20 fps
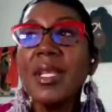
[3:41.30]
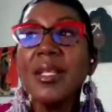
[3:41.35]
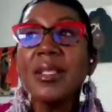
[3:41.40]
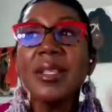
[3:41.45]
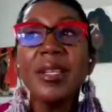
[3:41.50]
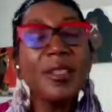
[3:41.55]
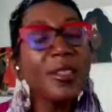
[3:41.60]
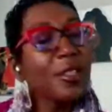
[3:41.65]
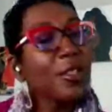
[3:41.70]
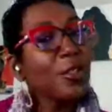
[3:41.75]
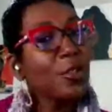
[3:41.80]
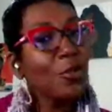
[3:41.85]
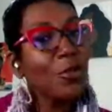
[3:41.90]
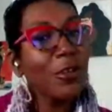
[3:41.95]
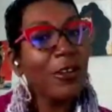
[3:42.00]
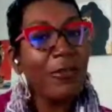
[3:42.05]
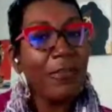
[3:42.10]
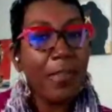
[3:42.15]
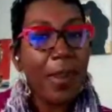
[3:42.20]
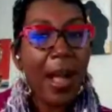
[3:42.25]
There's a
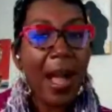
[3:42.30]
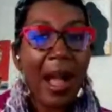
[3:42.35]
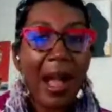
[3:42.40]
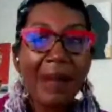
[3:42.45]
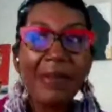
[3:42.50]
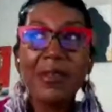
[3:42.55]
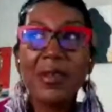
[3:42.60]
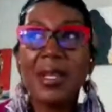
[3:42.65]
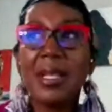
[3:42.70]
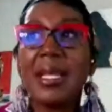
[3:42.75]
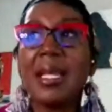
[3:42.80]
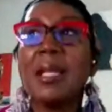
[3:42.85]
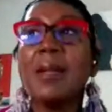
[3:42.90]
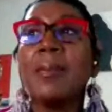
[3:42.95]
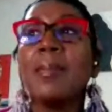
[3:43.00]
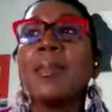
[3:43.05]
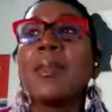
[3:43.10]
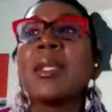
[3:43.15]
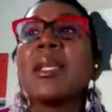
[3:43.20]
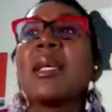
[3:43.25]
sort of poverty
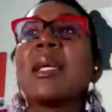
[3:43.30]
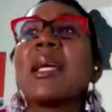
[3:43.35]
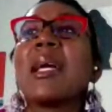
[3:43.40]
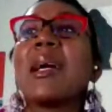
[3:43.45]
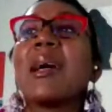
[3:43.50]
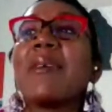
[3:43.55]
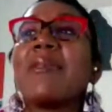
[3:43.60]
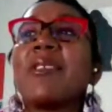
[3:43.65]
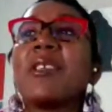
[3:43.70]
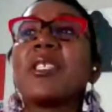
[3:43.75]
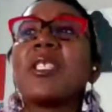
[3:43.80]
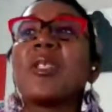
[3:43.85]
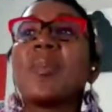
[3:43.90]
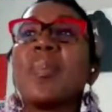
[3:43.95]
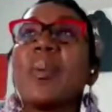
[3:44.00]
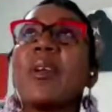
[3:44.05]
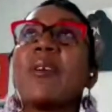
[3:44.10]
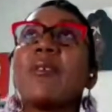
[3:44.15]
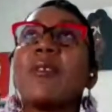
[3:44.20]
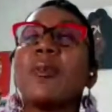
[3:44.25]
of the
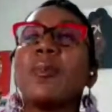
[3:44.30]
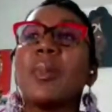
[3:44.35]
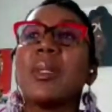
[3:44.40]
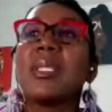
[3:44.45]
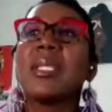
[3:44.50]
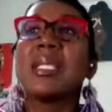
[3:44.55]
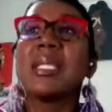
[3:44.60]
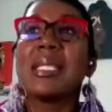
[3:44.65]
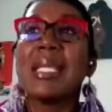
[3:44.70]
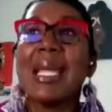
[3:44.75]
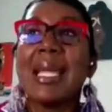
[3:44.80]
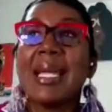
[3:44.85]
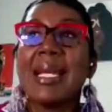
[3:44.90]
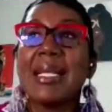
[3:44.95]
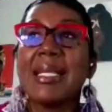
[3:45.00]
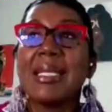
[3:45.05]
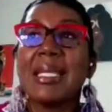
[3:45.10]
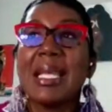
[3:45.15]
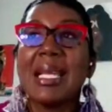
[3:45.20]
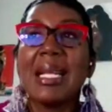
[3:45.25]
spirit which
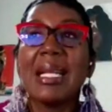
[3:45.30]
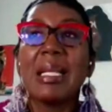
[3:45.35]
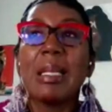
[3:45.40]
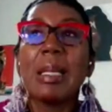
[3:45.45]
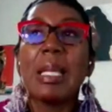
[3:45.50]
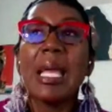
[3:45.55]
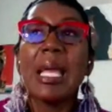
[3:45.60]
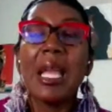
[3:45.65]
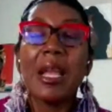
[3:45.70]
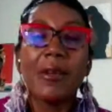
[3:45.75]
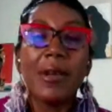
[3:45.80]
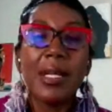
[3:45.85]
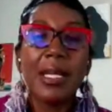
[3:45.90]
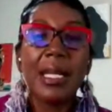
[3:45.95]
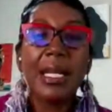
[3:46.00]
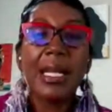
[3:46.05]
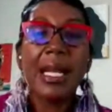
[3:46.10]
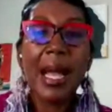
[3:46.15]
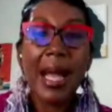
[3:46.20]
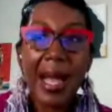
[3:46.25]
stands in
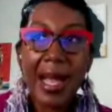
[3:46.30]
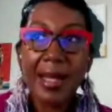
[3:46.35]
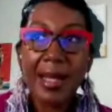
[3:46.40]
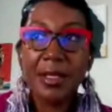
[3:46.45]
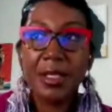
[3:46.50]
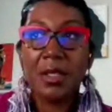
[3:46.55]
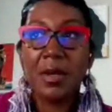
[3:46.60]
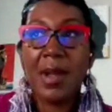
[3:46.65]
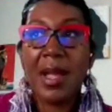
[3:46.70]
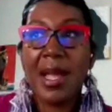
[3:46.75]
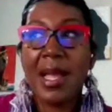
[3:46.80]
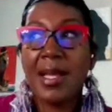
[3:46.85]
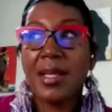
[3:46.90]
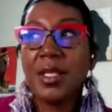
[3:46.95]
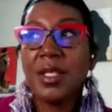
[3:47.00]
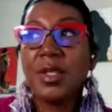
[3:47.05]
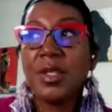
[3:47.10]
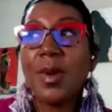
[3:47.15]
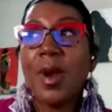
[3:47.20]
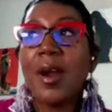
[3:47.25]
glaring
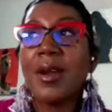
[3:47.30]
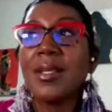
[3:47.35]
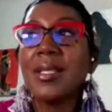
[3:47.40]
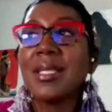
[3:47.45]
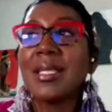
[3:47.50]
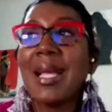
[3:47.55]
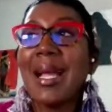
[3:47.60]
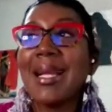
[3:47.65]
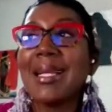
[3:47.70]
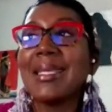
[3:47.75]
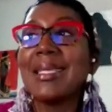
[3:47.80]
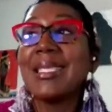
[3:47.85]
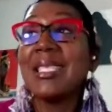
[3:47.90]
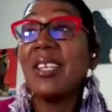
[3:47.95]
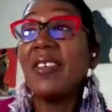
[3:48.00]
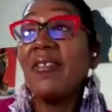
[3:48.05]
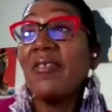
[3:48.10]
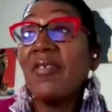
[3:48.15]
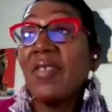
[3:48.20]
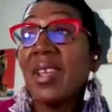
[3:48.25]
contrast to our
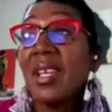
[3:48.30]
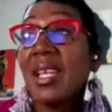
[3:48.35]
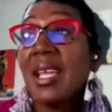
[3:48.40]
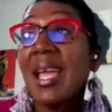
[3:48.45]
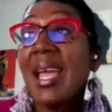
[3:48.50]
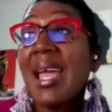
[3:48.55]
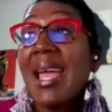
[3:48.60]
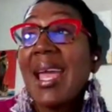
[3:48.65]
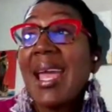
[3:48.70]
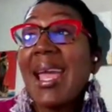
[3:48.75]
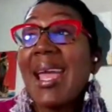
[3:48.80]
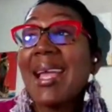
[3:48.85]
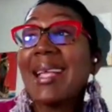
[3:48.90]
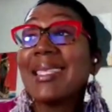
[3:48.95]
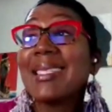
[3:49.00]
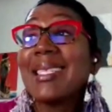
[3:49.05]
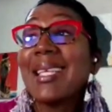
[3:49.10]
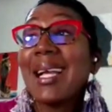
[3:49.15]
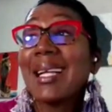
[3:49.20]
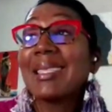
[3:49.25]
scientific
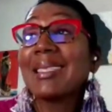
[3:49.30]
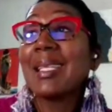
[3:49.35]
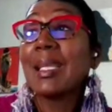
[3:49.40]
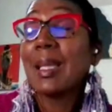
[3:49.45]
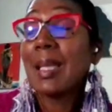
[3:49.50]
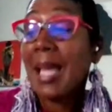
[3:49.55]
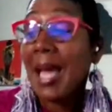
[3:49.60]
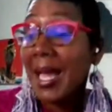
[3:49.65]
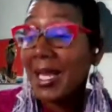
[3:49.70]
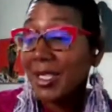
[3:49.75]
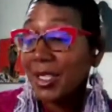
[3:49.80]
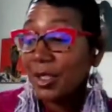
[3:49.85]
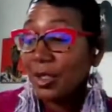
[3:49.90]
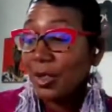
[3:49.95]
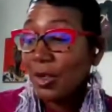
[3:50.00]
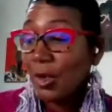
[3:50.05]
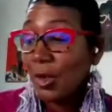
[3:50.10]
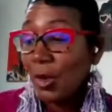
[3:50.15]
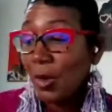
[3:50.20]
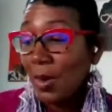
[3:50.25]
and
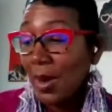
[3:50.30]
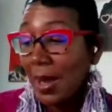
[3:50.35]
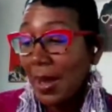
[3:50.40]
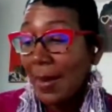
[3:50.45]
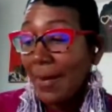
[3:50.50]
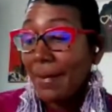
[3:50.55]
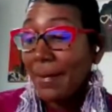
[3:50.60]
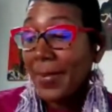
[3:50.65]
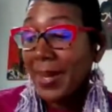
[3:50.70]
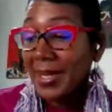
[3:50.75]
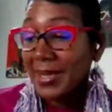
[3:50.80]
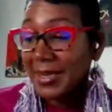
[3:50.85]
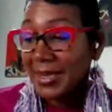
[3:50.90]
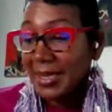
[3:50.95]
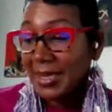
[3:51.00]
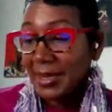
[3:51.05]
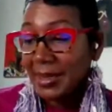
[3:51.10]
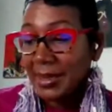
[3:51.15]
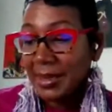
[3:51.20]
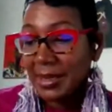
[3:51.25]
technological
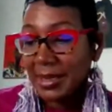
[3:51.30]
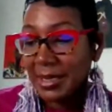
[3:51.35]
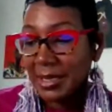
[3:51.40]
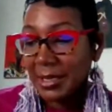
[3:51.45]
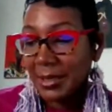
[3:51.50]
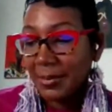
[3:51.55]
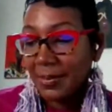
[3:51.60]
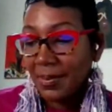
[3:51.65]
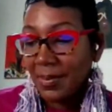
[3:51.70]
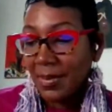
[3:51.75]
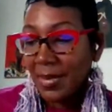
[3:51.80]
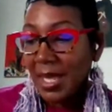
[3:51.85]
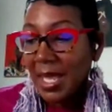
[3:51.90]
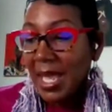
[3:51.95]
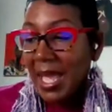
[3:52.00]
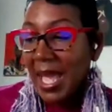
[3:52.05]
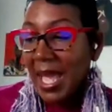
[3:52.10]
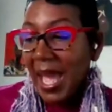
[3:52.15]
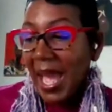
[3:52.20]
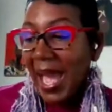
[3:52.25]
abundance.
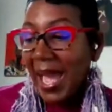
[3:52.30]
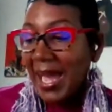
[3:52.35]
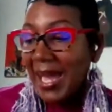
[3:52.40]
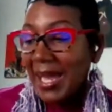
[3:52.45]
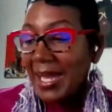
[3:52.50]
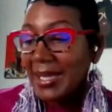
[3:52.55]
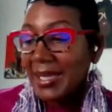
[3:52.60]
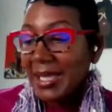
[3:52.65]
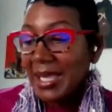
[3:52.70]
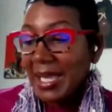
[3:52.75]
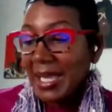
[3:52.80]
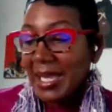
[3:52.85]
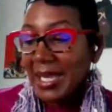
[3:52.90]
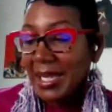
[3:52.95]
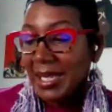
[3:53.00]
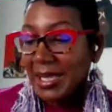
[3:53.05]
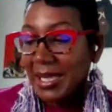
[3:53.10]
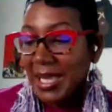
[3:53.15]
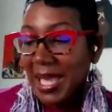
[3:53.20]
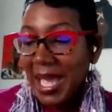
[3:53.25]
I
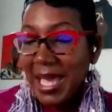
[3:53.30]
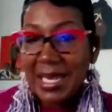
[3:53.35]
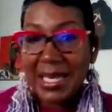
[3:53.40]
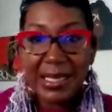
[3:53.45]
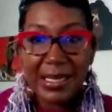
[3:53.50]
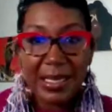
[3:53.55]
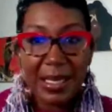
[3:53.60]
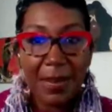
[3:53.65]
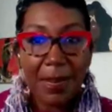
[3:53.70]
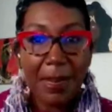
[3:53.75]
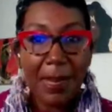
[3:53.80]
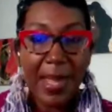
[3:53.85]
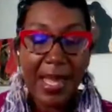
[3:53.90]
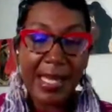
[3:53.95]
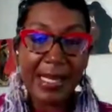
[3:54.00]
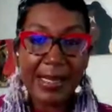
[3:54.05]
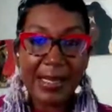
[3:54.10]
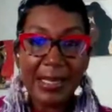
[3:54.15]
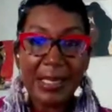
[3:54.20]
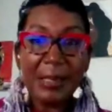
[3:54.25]
think that is
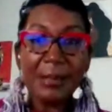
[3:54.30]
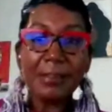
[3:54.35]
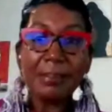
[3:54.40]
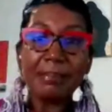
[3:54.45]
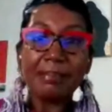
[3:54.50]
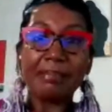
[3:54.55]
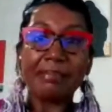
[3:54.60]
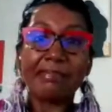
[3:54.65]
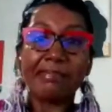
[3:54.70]
amazing